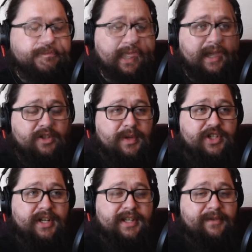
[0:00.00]
And Twitch
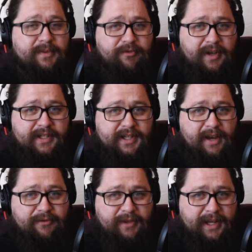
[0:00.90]
does have some fun
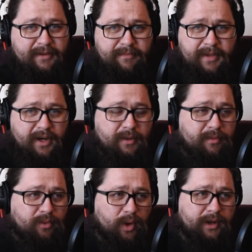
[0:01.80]
stuff, like, you know,
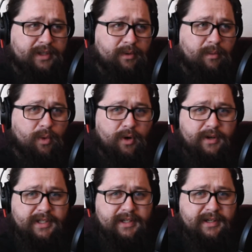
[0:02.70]
loyalty
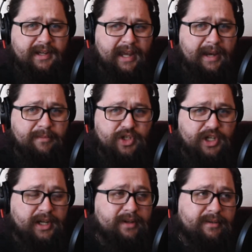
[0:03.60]
rewards and game
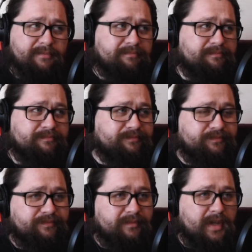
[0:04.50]
shit, and,
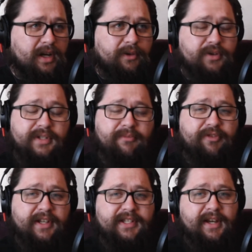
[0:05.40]
you know, there's some
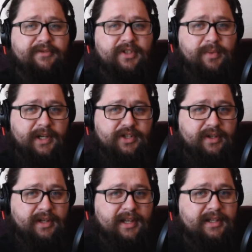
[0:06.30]
fun stuff to Twitch.
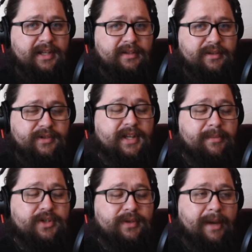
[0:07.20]
There's
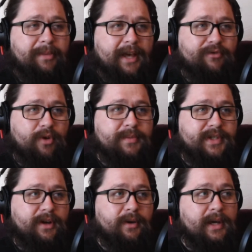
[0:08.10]
something to that platform.
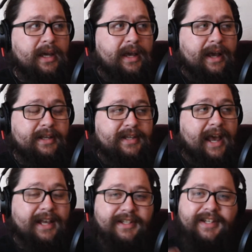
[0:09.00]
So as
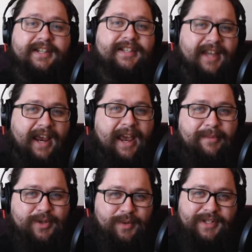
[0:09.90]
hesitant as I
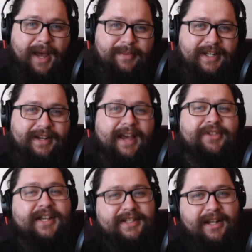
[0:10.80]
am to adopt it, I
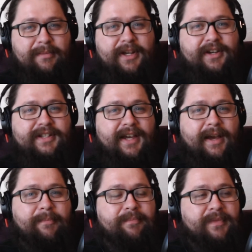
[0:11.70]
think it's going to be a good time.